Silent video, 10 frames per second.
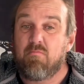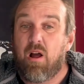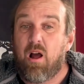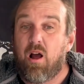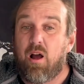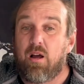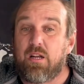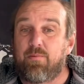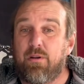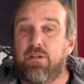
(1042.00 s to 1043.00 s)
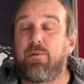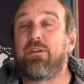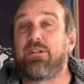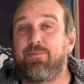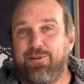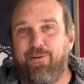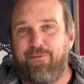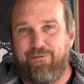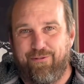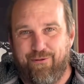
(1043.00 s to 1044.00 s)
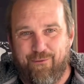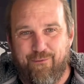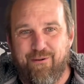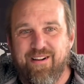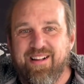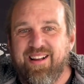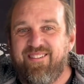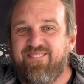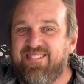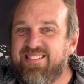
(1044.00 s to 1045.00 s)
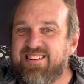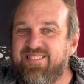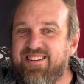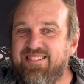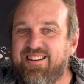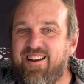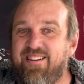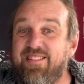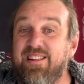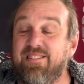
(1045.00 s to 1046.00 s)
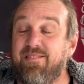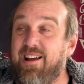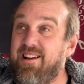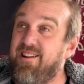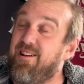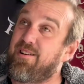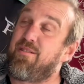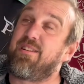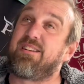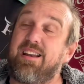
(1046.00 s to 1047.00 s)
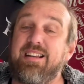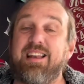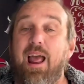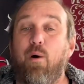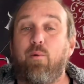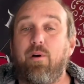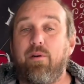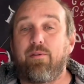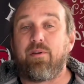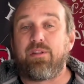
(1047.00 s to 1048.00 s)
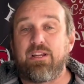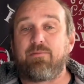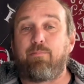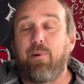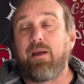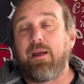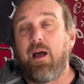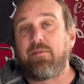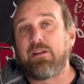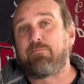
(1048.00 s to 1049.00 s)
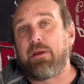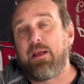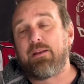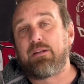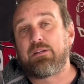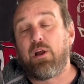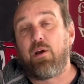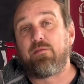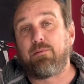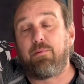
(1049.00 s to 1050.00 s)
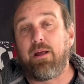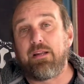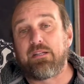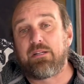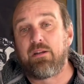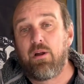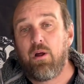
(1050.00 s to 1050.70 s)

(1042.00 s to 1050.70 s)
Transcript: Uh, especially when you see my top four, but there's really no doubt in this. Uh, I don't think there's any doubt that this play, uh, this beer deserves a place